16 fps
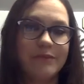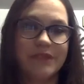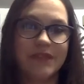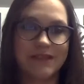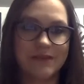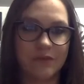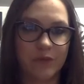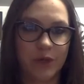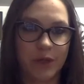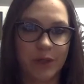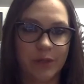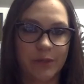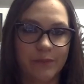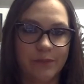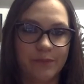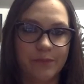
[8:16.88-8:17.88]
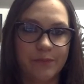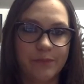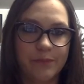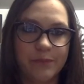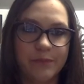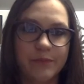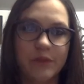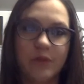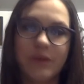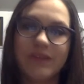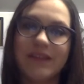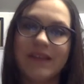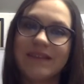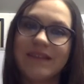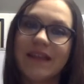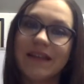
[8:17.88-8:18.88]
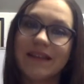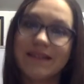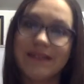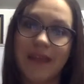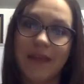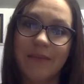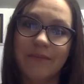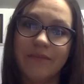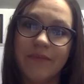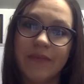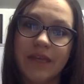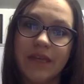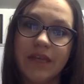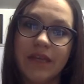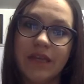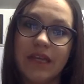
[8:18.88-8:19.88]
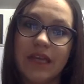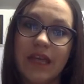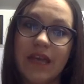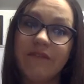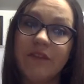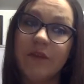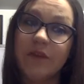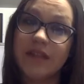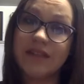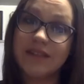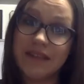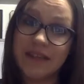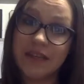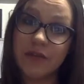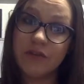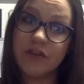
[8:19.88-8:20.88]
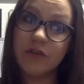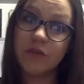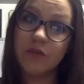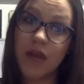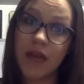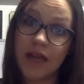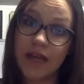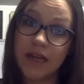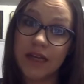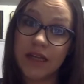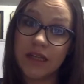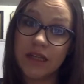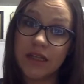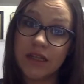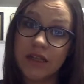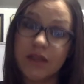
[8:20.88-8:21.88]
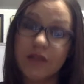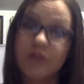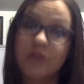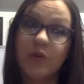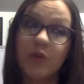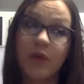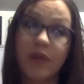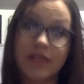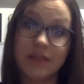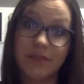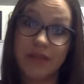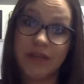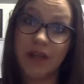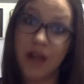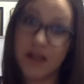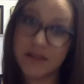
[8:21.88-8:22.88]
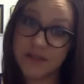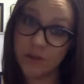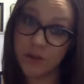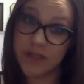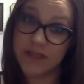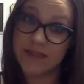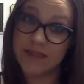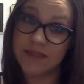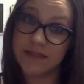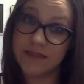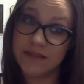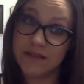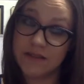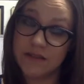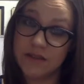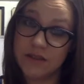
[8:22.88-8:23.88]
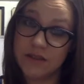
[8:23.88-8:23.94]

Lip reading: Doesn't work. So we say a second time, "If you continue to run, there's going to be consequences."